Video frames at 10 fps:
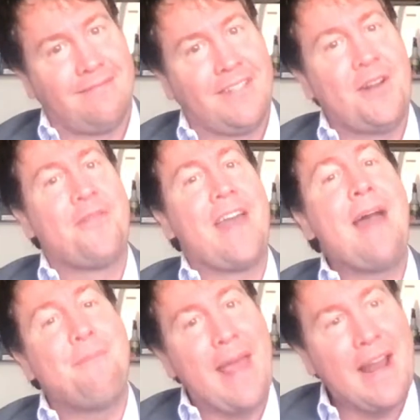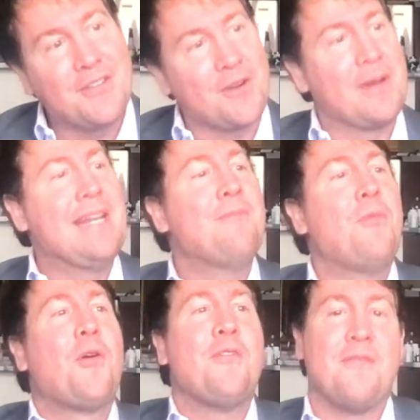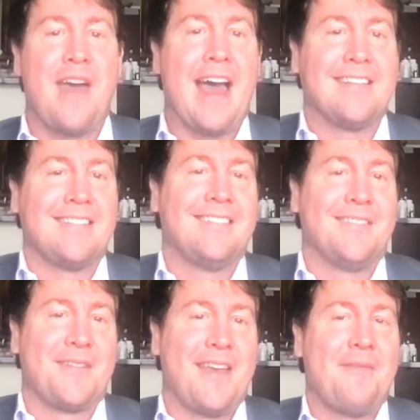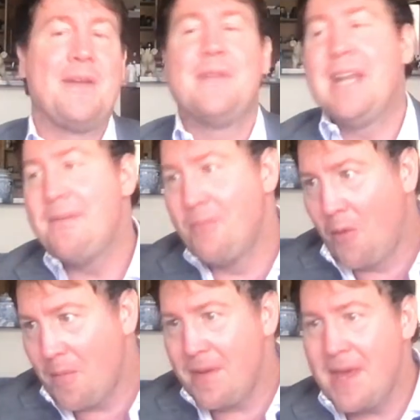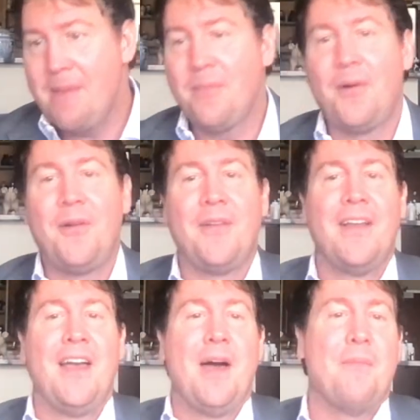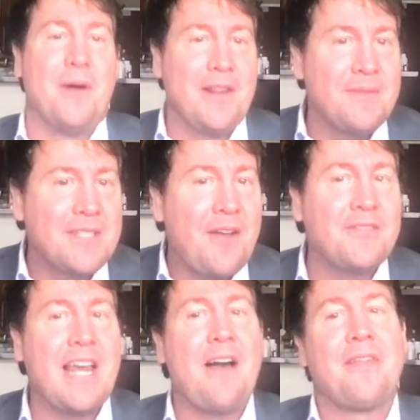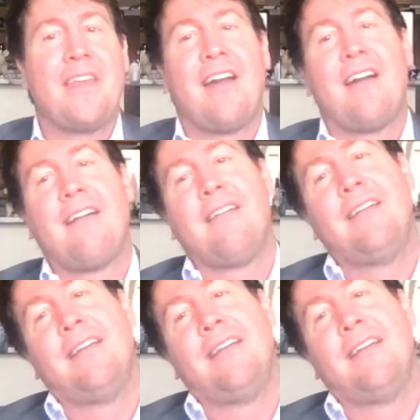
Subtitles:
You know, that banter. We need more of that. Okay? We need more people putting themselves out there.